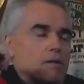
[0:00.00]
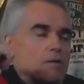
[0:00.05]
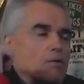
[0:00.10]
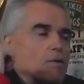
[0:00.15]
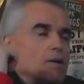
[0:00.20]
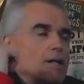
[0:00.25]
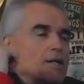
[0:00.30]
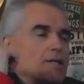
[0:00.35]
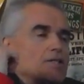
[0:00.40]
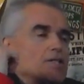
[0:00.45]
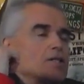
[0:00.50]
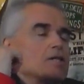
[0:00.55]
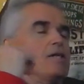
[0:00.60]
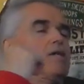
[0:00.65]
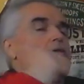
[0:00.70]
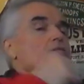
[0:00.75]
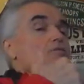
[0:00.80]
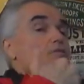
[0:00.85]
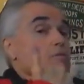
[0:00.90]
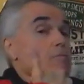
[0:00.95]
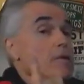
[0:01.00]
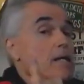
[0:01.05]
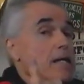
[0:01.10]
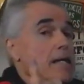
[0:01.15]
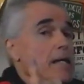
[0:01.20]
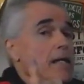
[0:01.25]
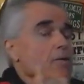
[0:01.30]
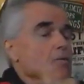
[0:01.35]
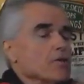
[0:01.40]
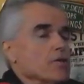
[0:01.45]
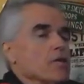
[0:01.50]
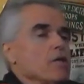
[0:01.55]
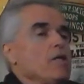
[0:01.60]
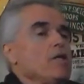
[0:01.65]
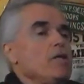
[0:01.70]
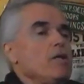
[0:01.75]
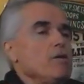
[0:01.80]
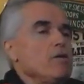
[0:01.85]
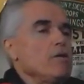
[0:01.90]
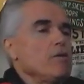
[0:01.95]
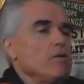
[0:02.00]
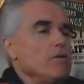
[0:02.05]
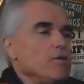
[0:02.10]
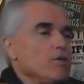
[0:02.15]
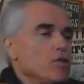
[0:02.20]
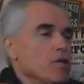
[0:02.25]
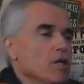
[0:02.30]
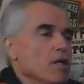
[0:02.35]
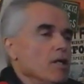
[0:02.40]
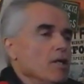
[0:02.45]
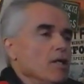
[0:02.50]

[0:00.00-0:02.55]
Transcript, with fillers: which for me was a huge